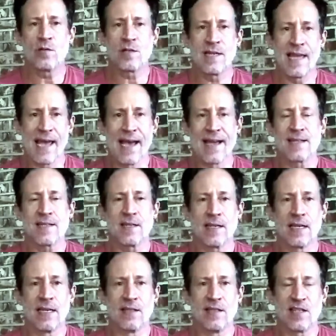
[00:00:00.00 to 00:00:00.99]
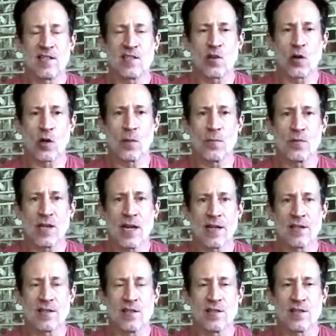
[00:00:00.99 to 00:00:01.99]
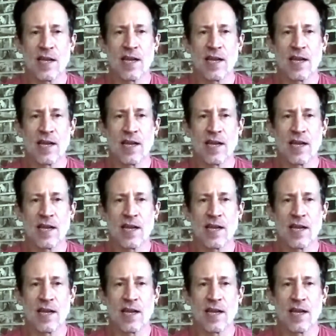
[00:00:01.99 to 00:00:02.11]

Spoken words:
get in these circumstances,